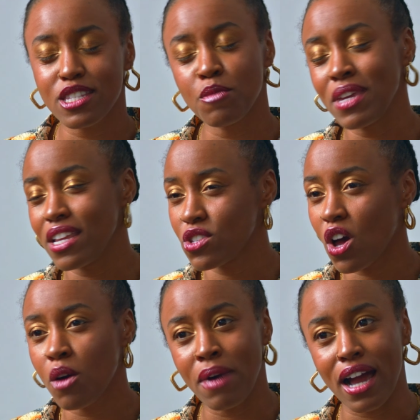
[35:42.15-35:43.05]
to me, it's
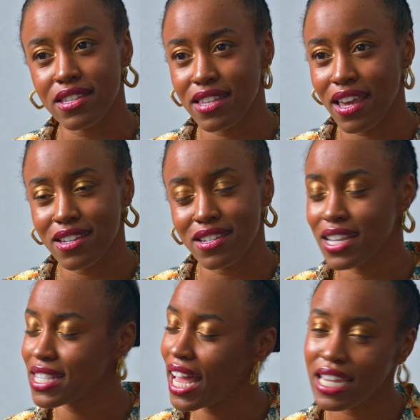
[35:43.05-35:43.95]
all mindset,
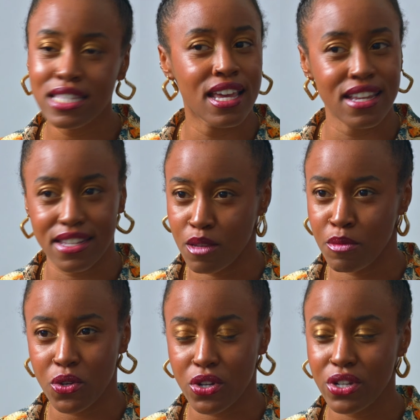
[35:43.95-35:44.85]
just like in Legacy
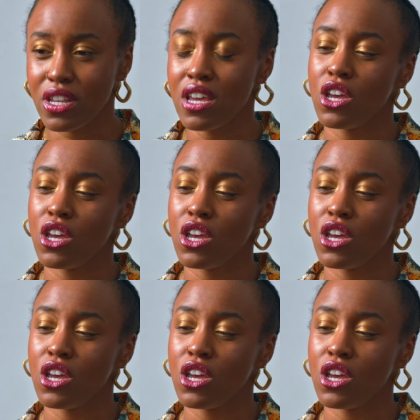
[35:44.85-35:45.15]
Builders.